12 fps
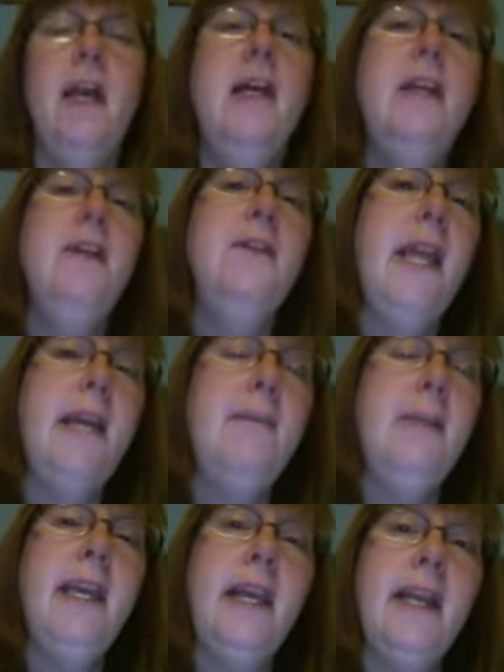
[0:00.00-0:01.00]
You name
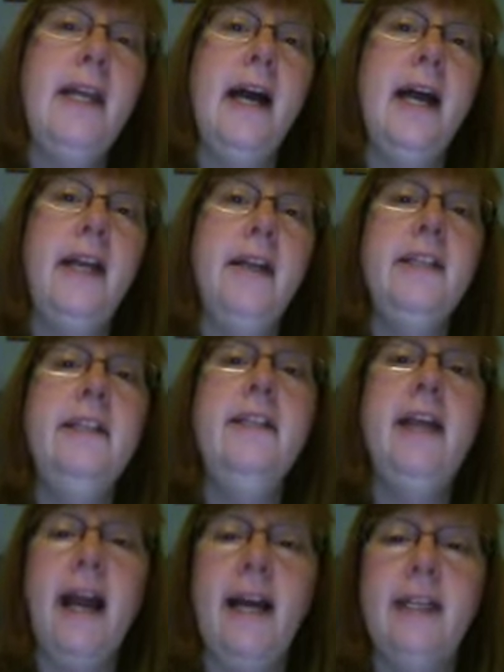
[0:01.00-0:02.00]
the anion
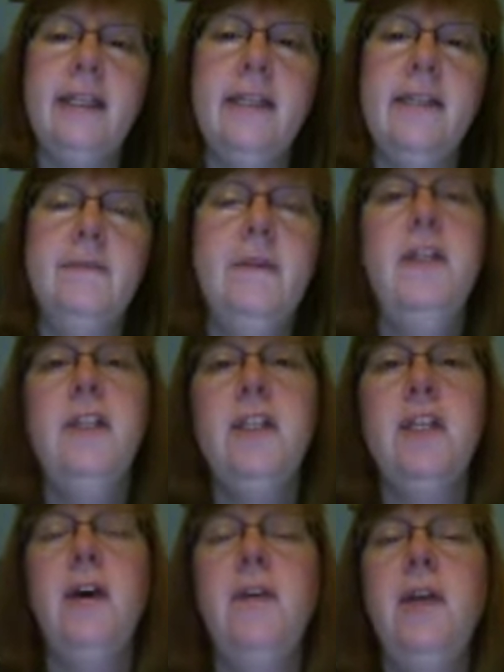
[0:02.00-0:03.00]
last.
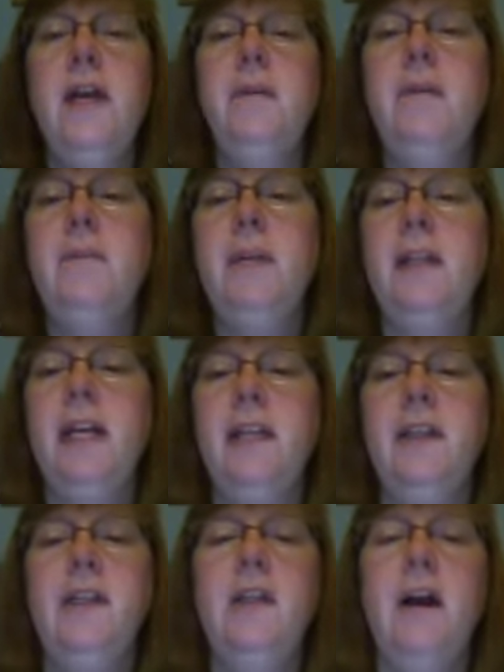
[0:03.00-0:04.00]
So then it would be
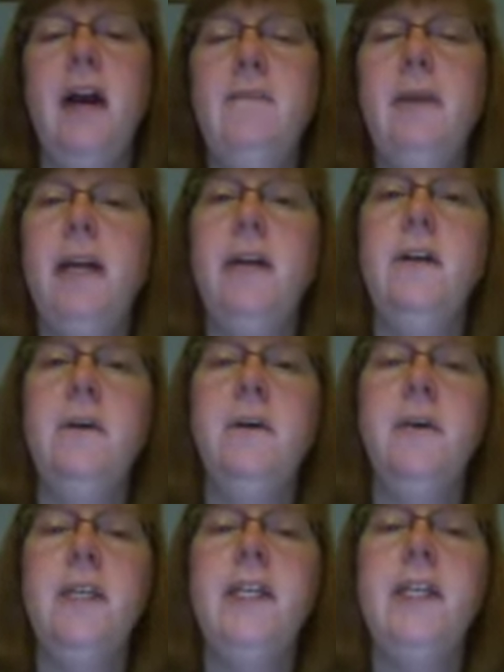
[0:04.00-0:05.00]
like the nonmetal
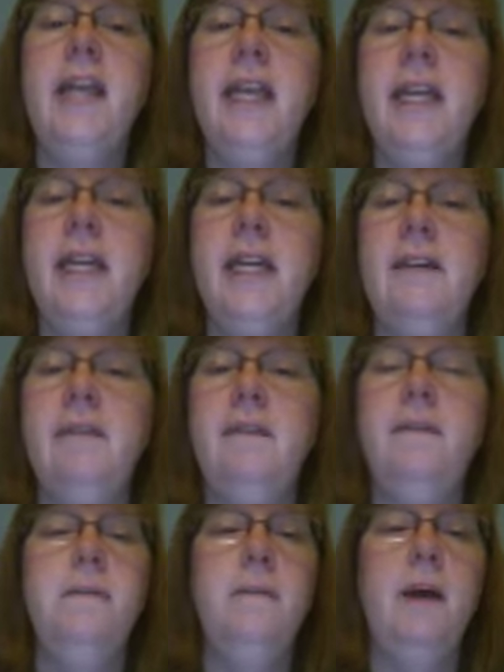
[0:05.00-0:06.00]
or the
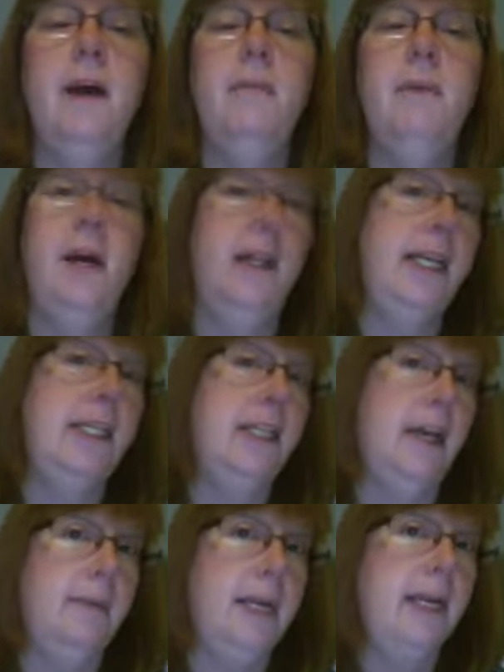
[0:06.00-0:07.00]
negative
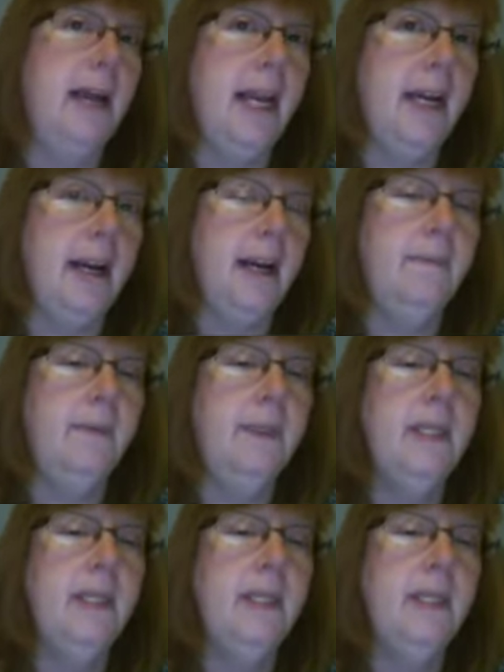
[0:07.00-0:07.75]
polyatomic ion.